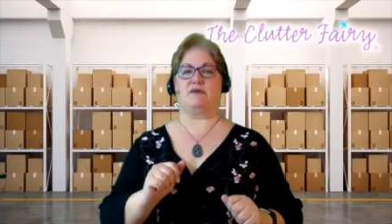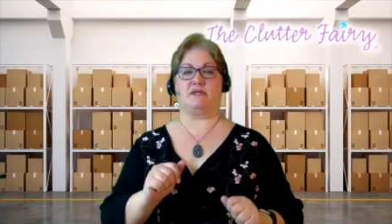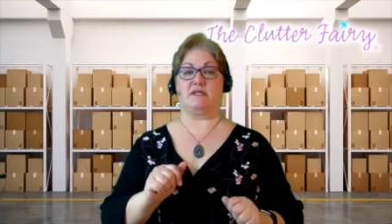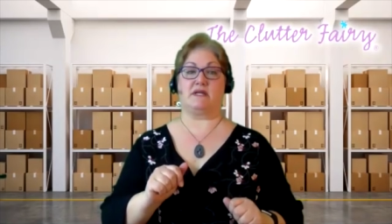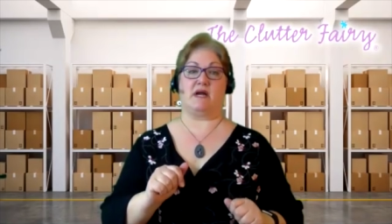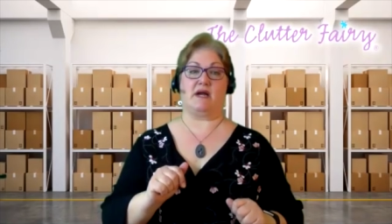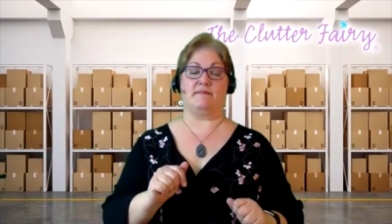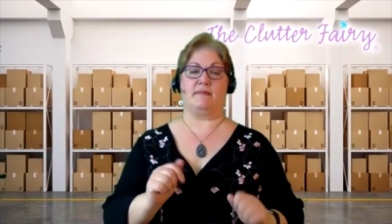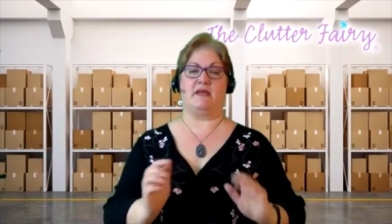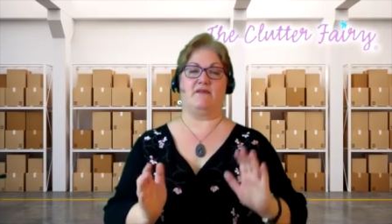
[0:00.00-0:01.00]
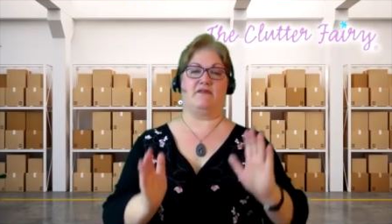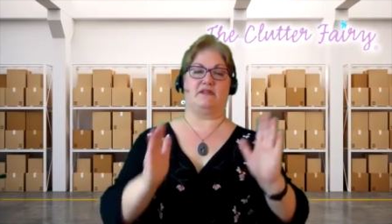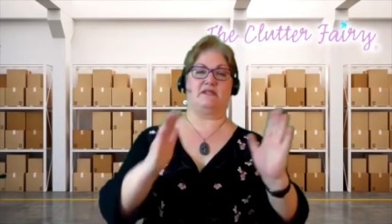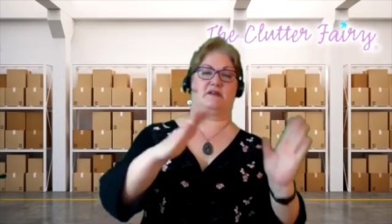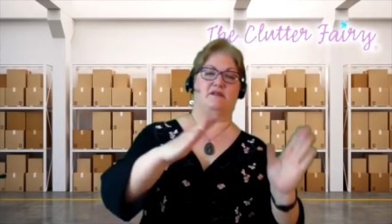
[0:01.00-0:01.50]
of the time, even if
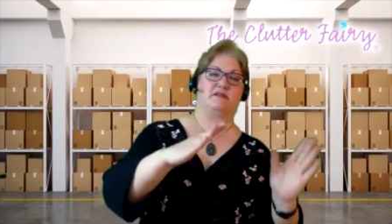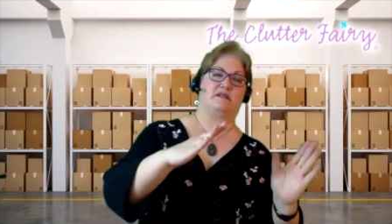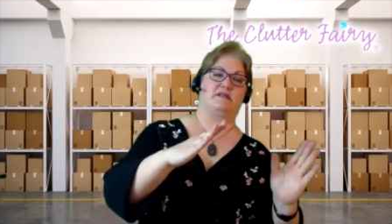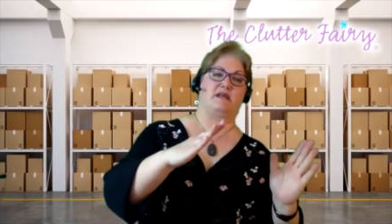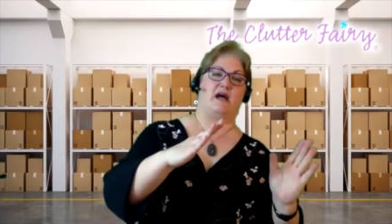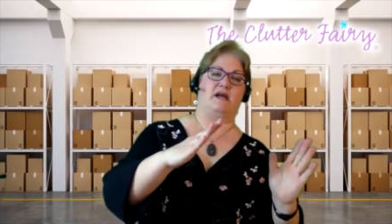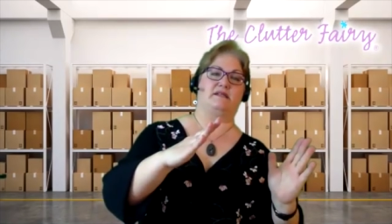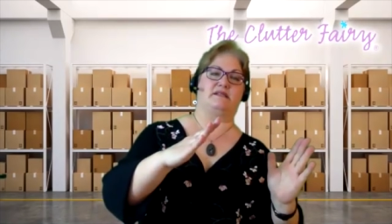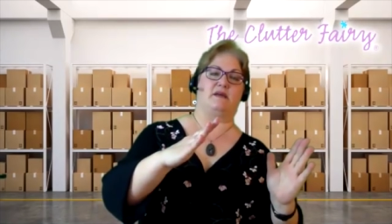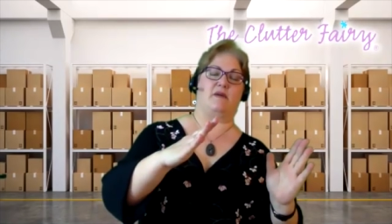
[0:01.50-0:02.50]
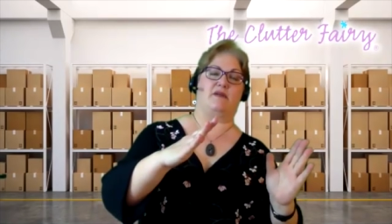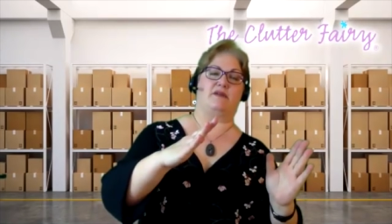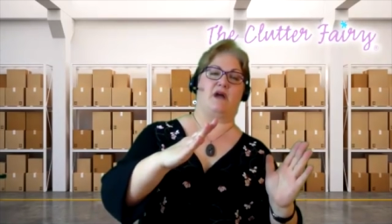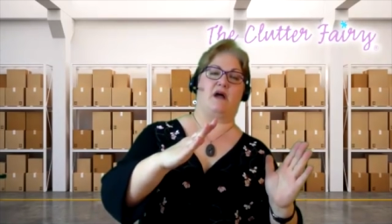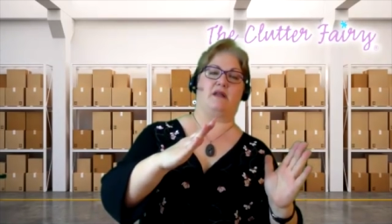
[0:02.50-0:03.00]
it tilts to the side some on the
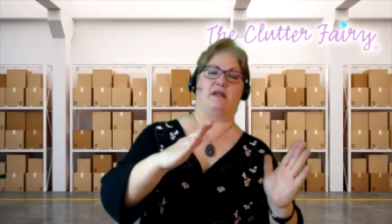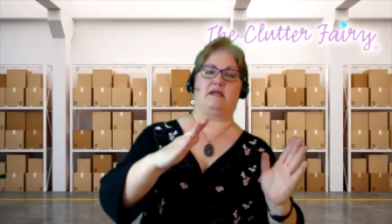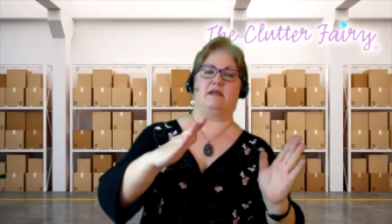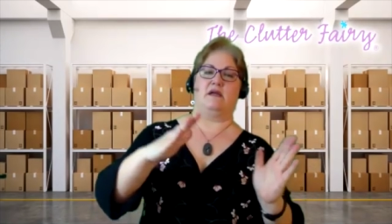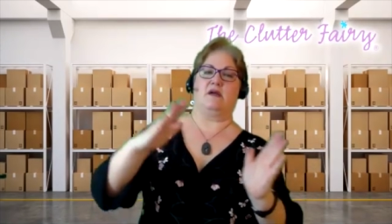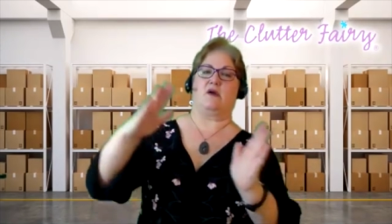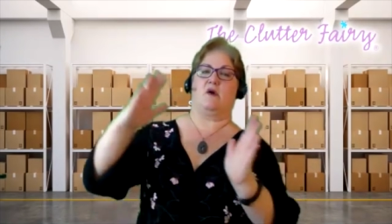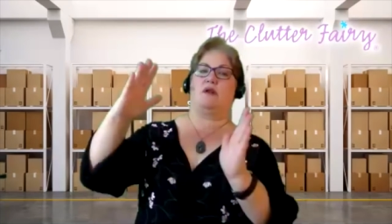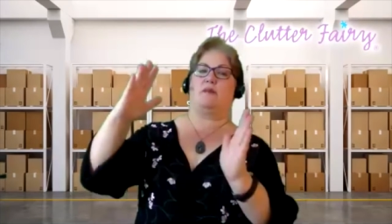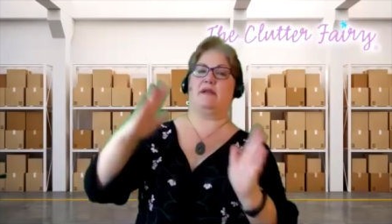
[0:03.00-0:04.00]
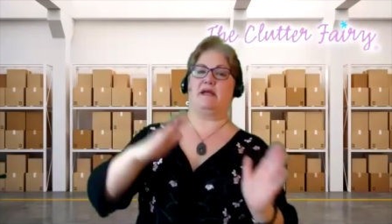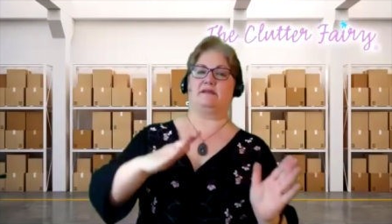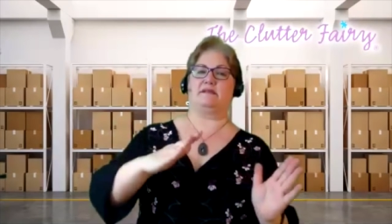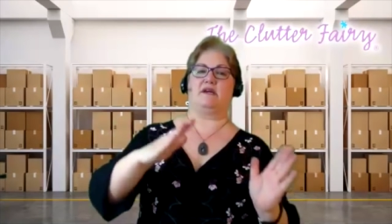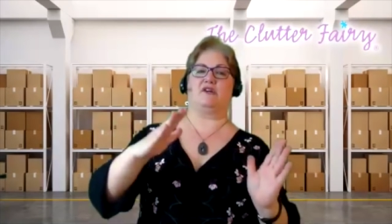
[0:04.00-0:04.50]
dolly, going up and down
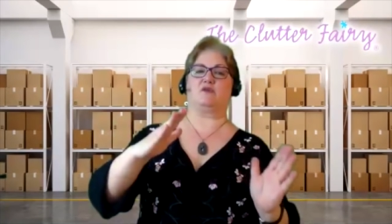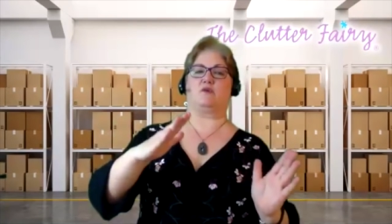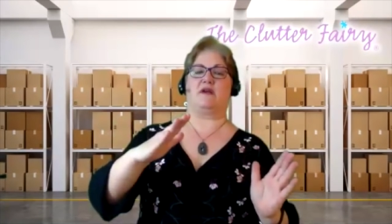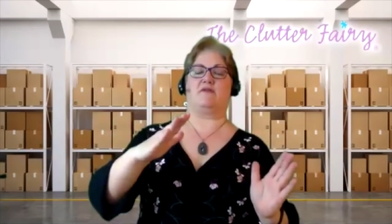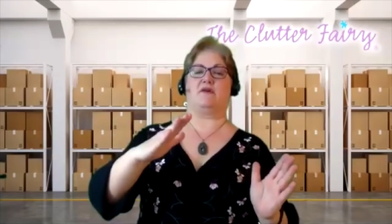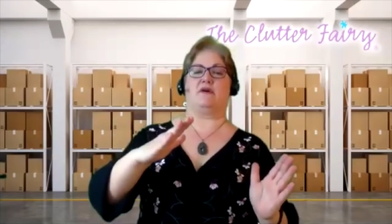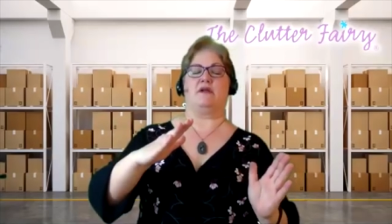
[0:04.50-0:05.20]
stairs or whatever.